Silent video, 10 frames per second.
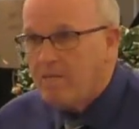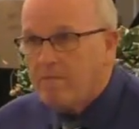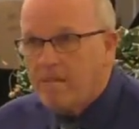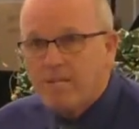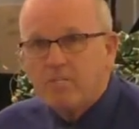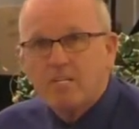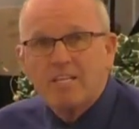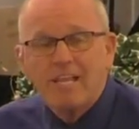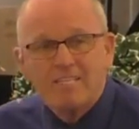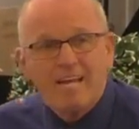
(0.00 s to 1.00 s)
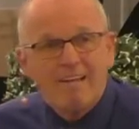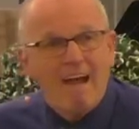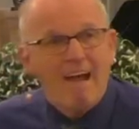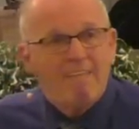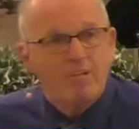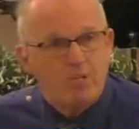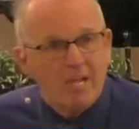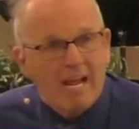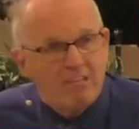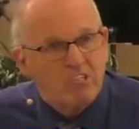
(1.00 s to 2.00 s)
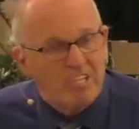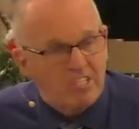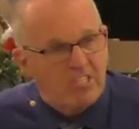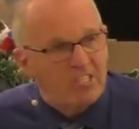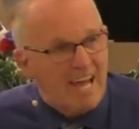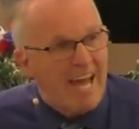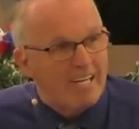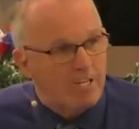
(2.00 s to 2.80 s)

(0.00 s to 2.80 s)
is that guy that just kind of senses that